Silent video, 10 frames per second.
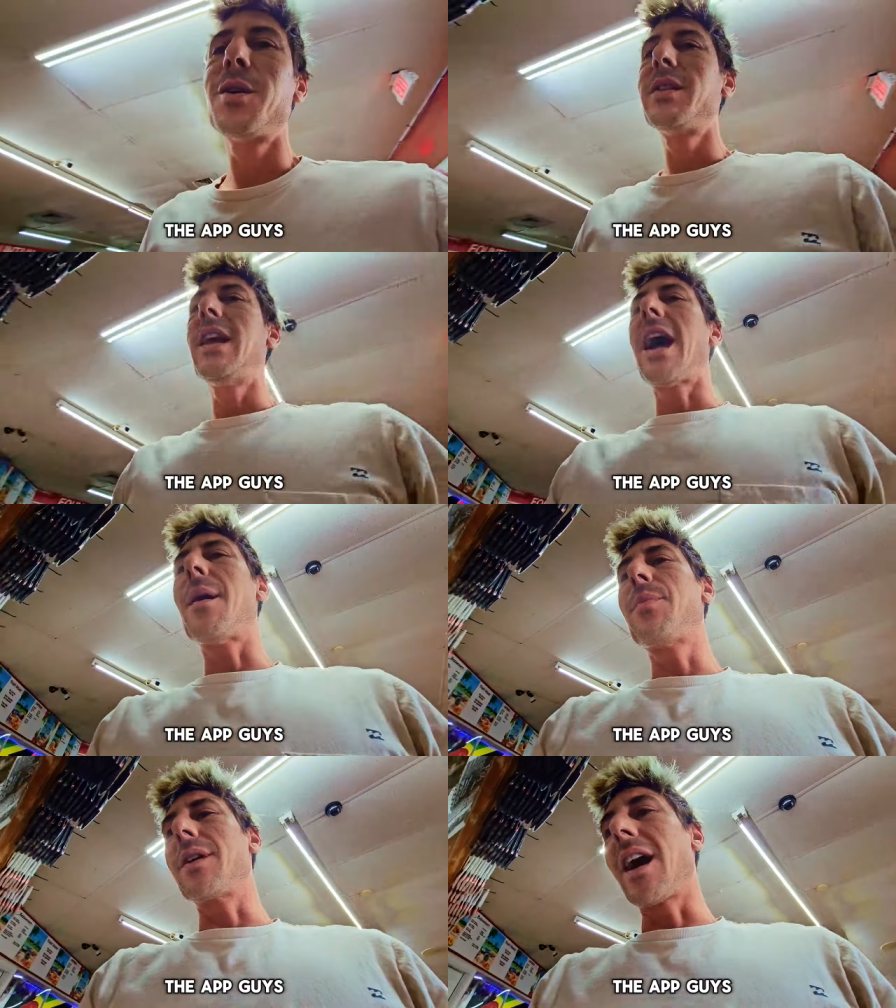the app.
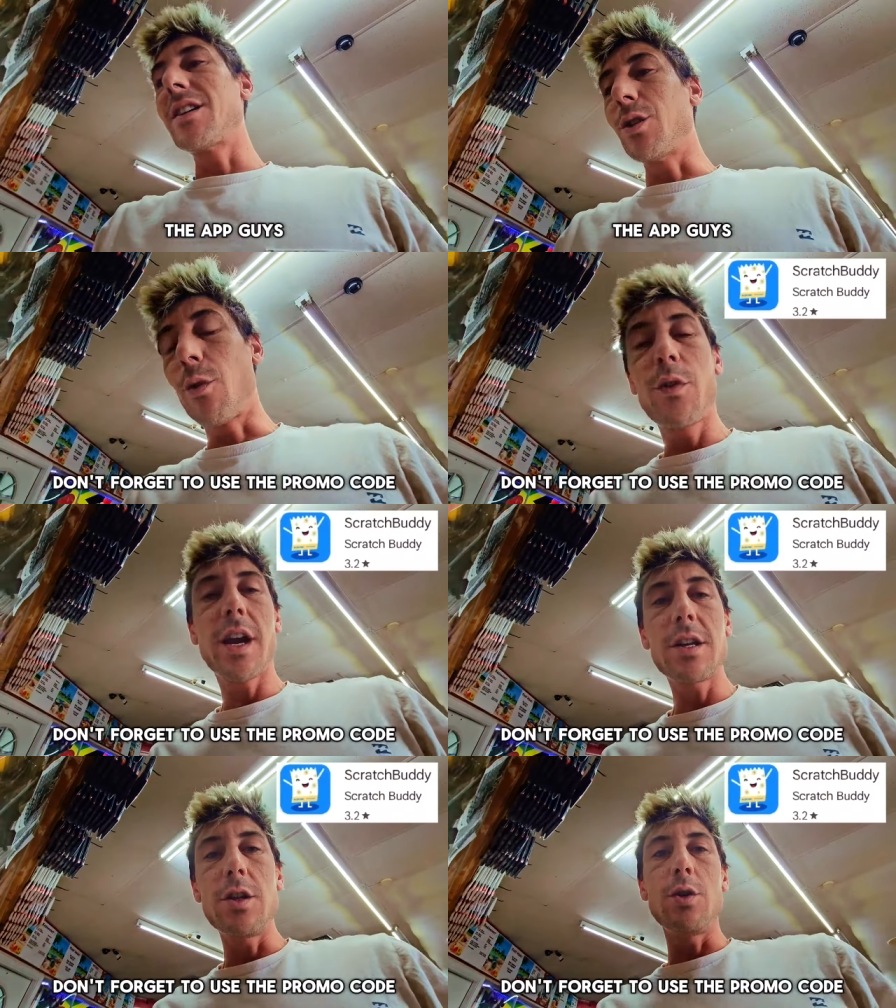Guys, don't
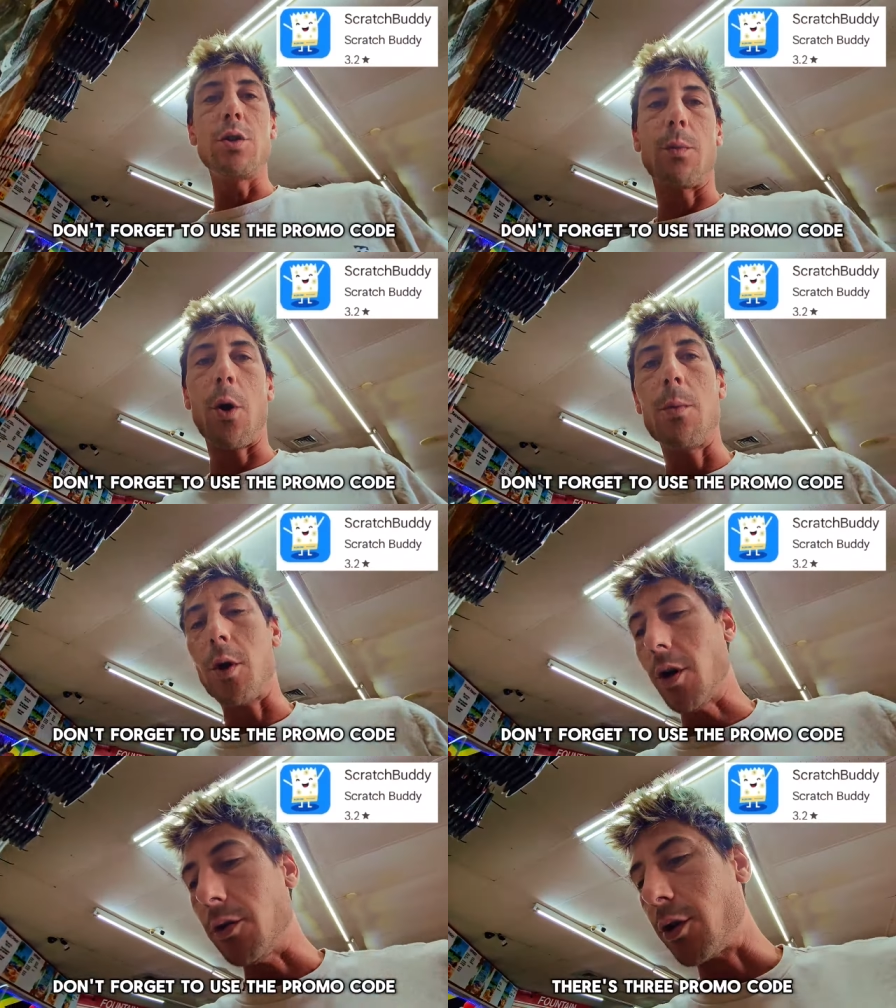forget to use the promo
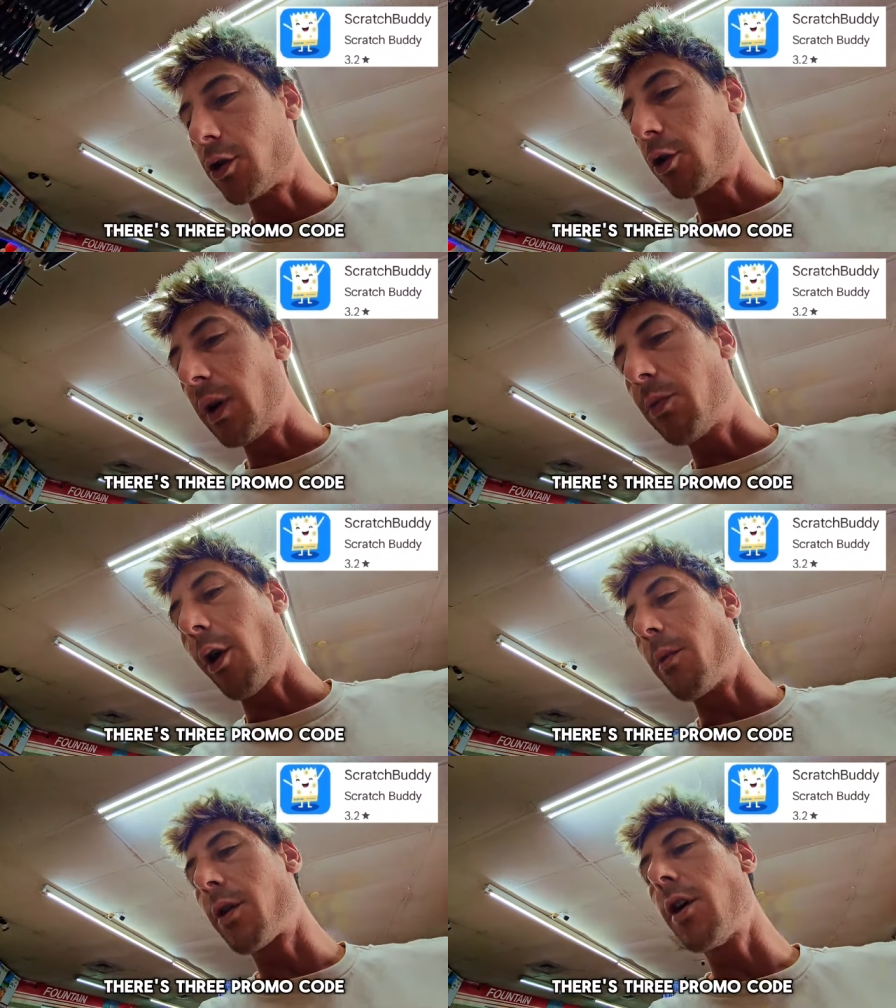code. There's three
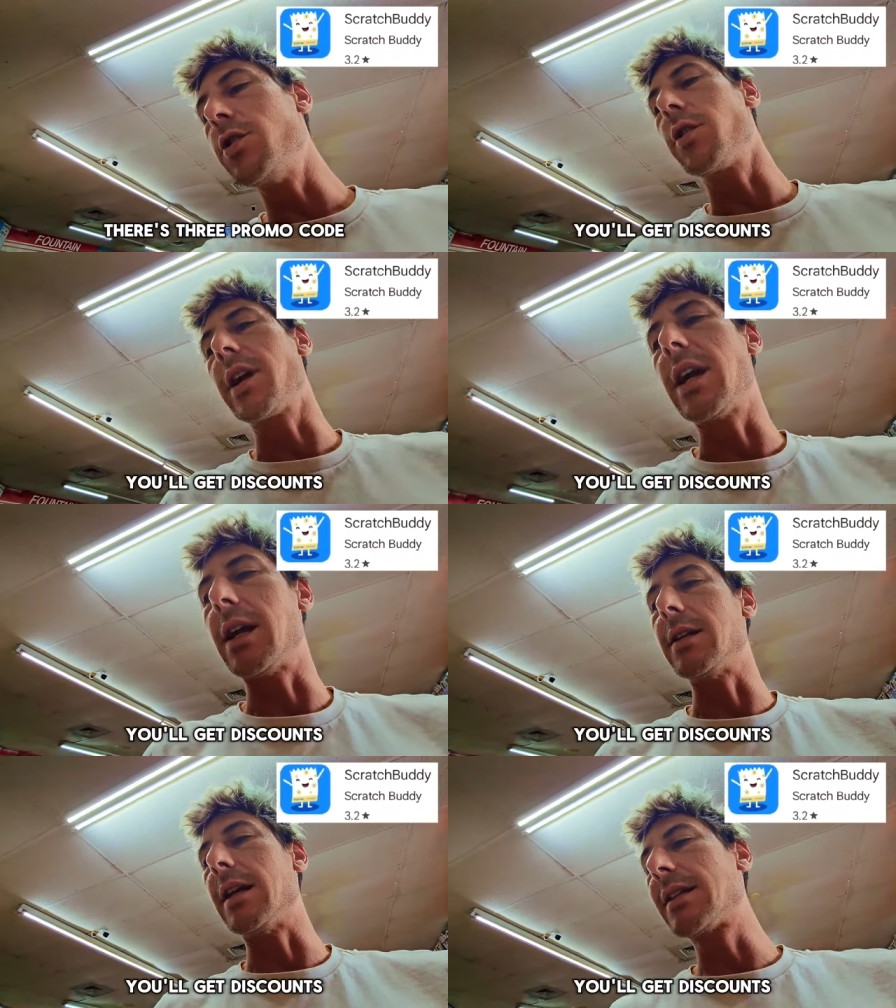promo code. You'll
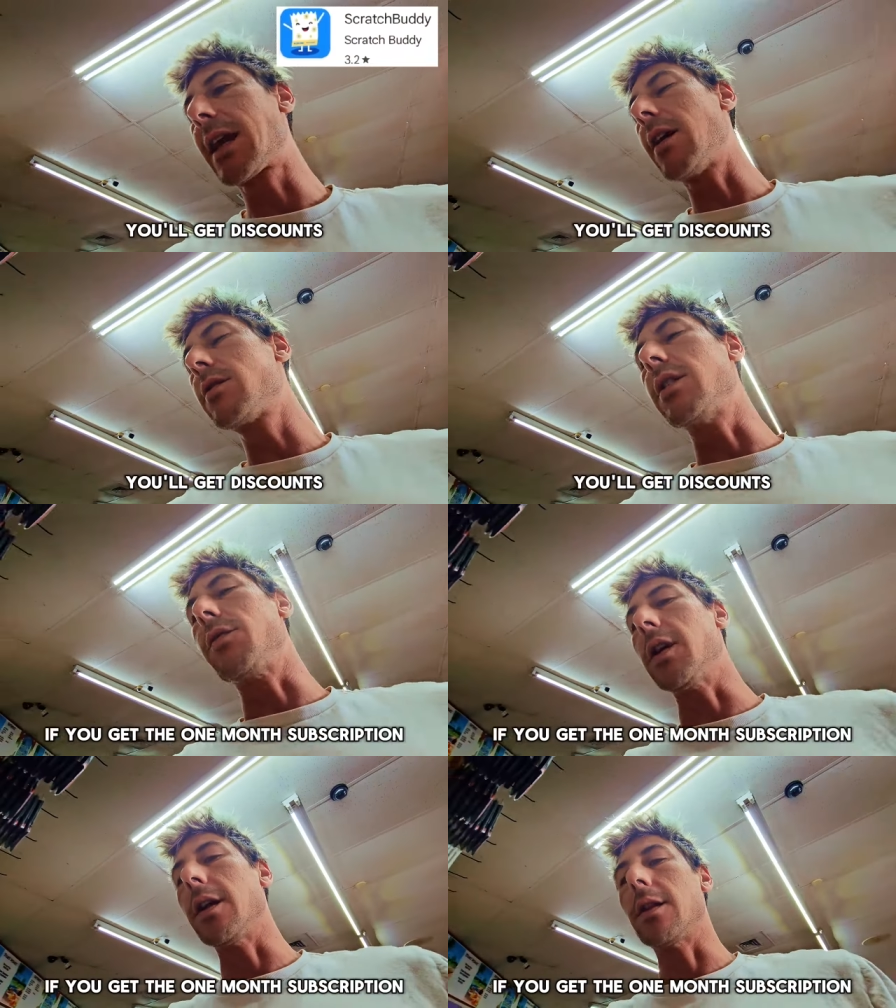get discounts.
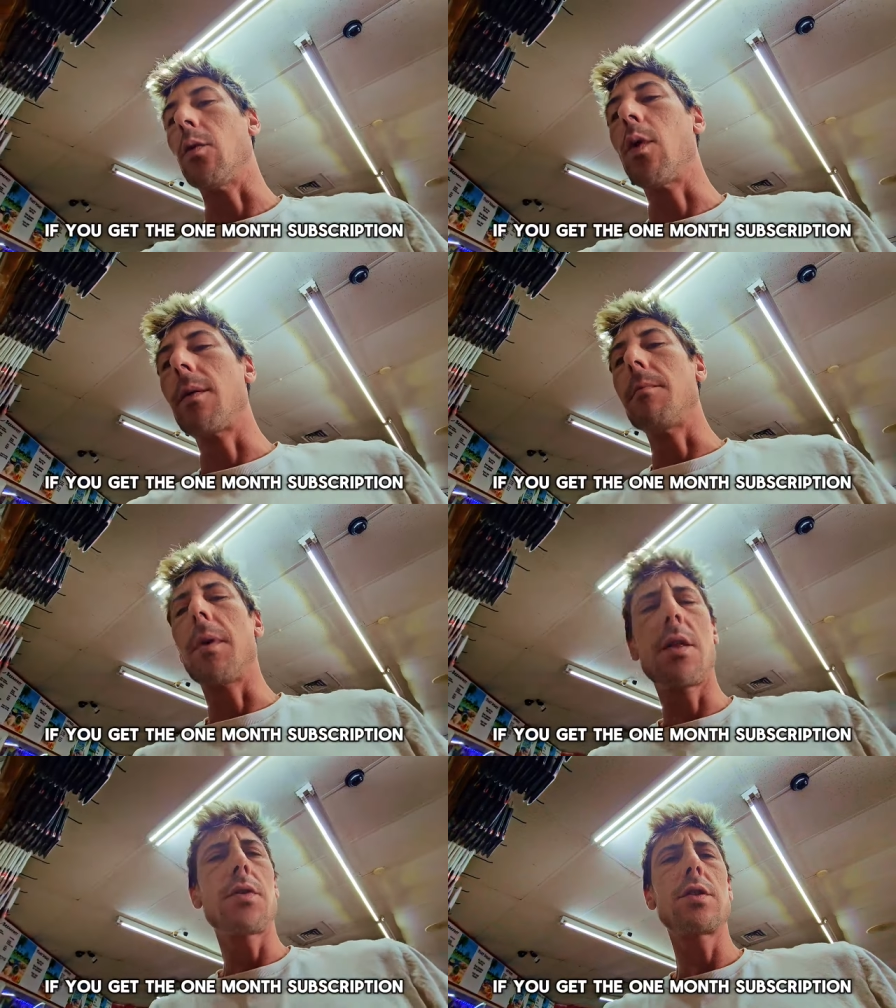If you get the one
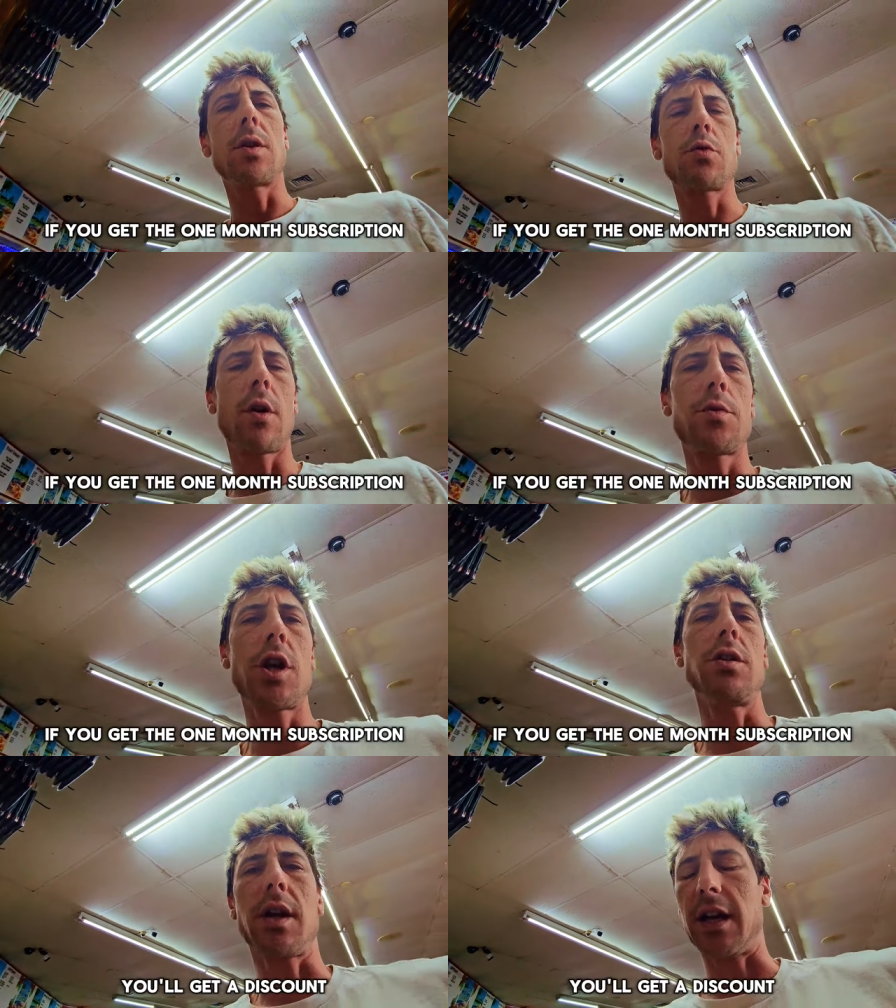month
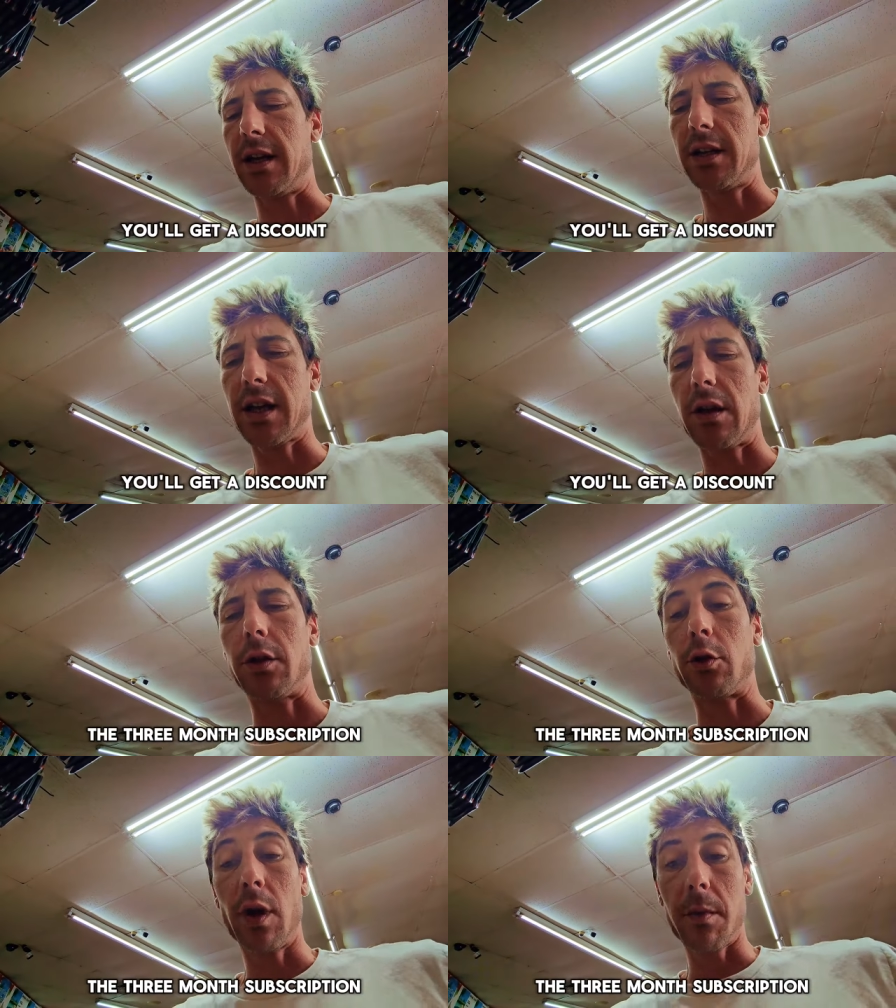subscription, you'll get a discount.
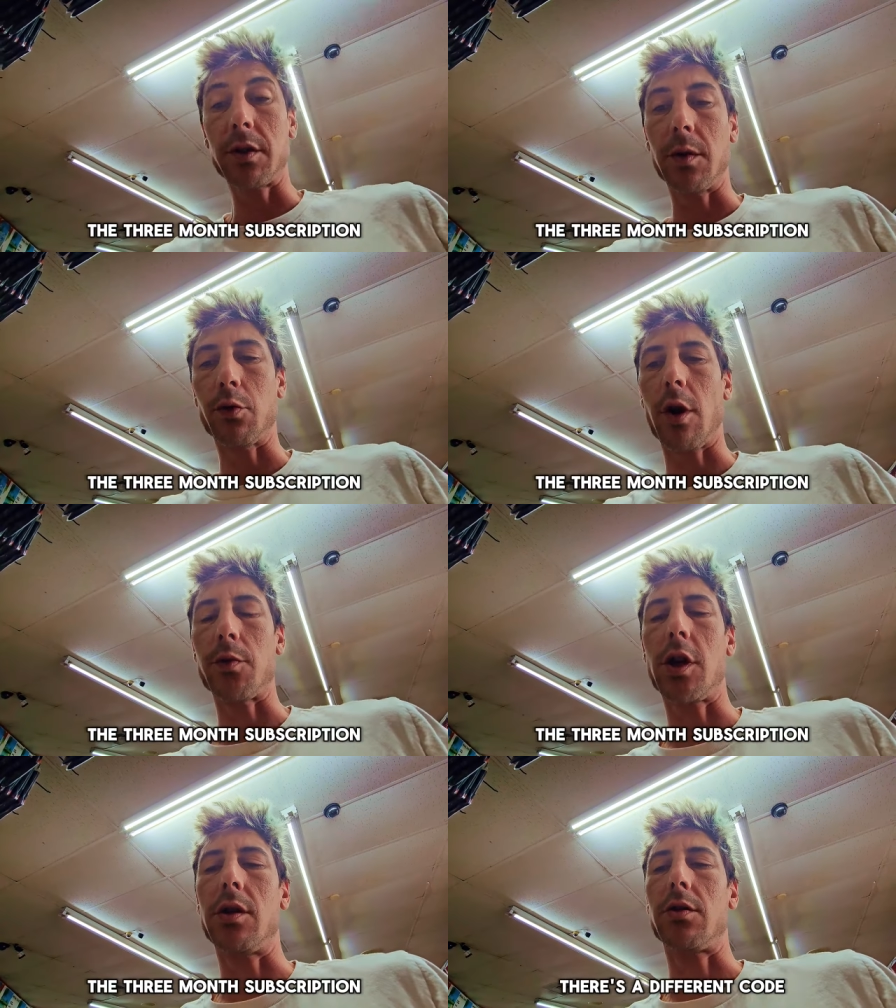The three month
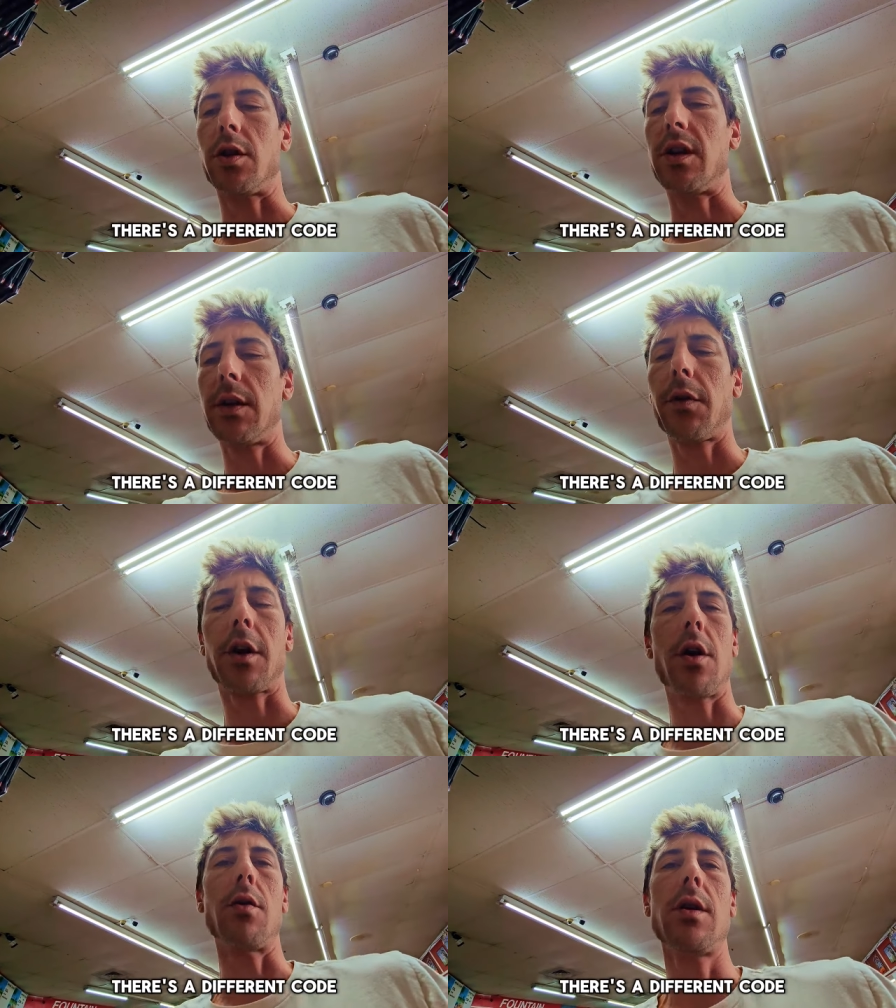subscription, there's a
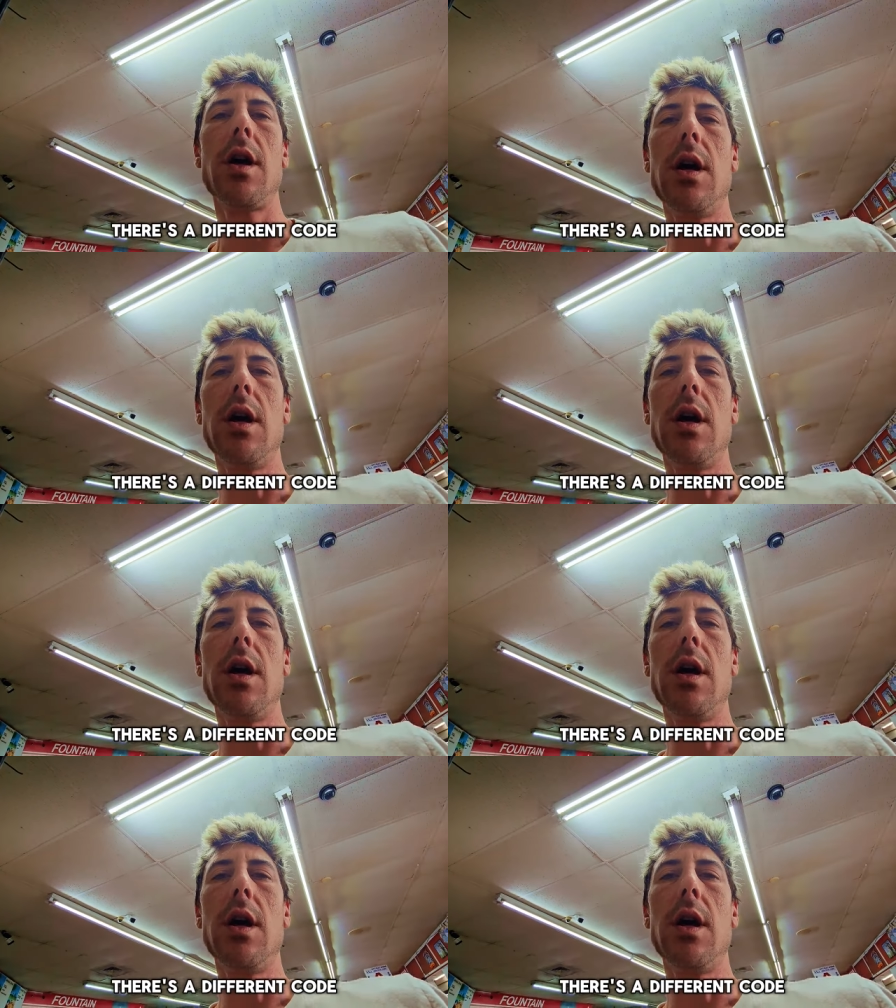different code.